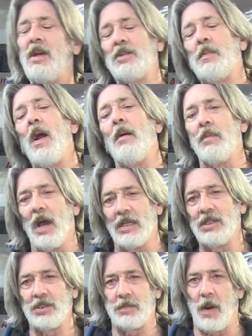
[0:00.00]
Here's the problem,
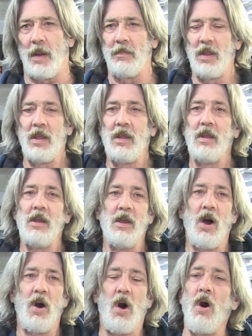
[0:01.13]
guys. Here's the problem.
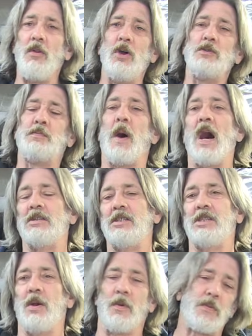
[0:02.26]
All those
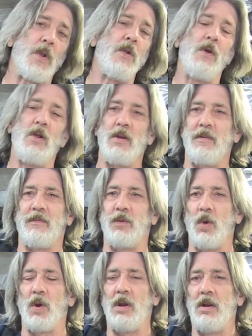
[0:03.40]
boxes that were thrown all over the
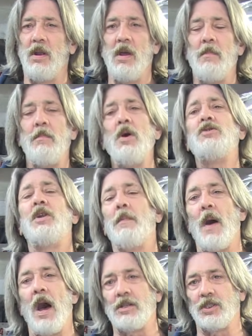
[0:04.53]
floor, most of the
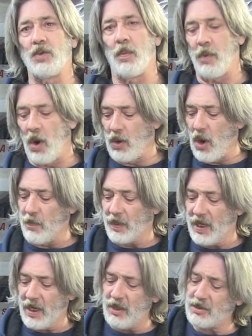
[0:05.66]
boxes were broke open.
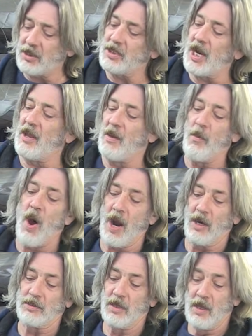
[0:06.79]
Now, here's a set of them
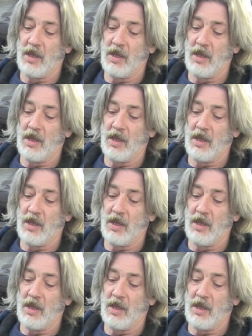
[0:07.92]
wires.